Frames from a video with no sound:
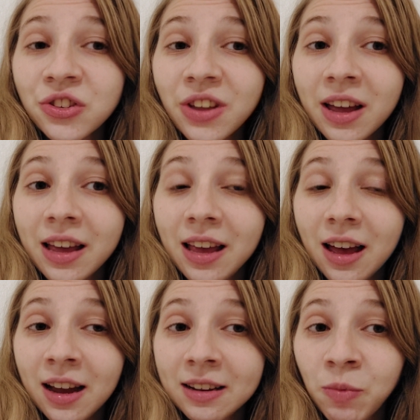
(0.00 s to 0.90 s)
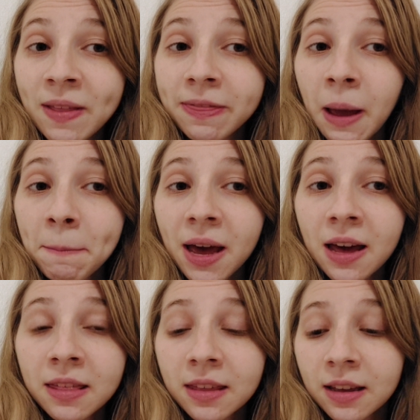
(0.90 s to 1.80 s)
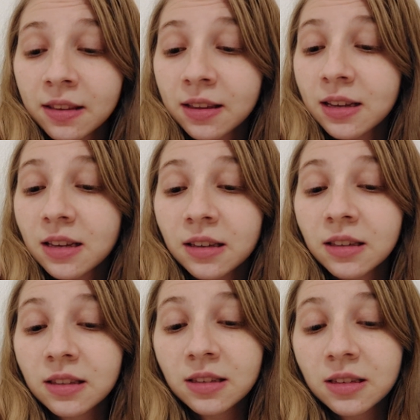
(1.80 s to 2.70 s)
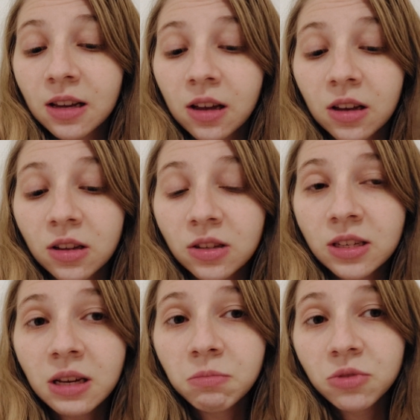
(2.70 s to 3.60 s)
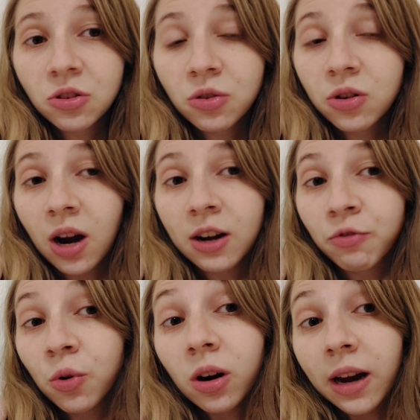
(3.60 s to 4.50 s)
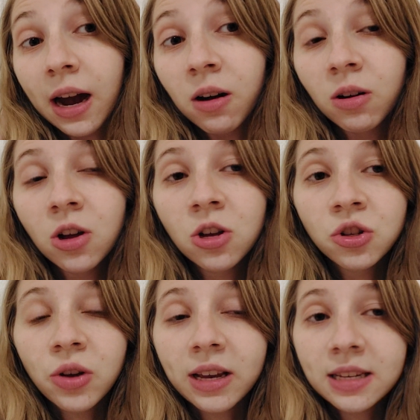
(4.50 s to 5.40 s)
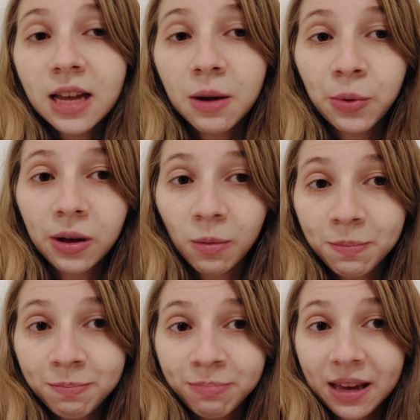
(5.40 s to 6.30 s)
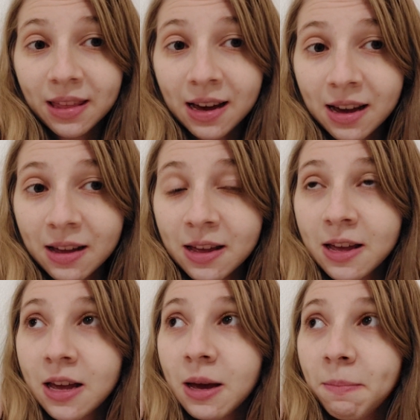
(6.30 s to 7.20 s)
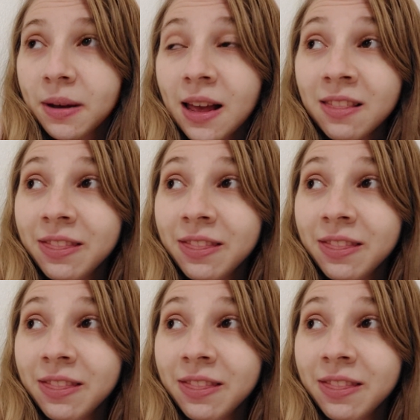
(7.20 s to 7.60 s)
I went that path, and then it seemed to kind of work out. So I guess I will be that, but I'll